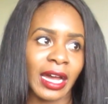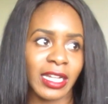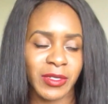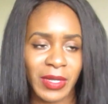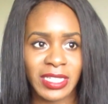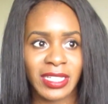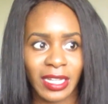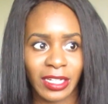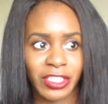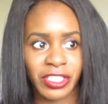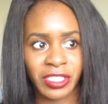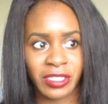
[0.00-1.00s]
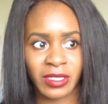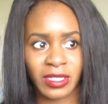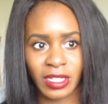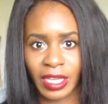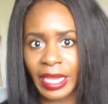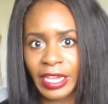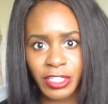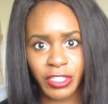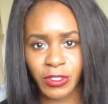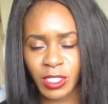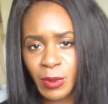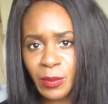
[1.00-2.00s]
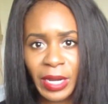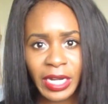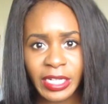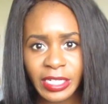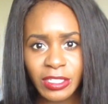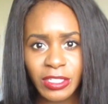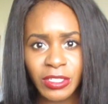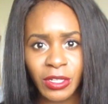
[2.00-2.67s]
And as well as that, like, she's engaged, soon to be married.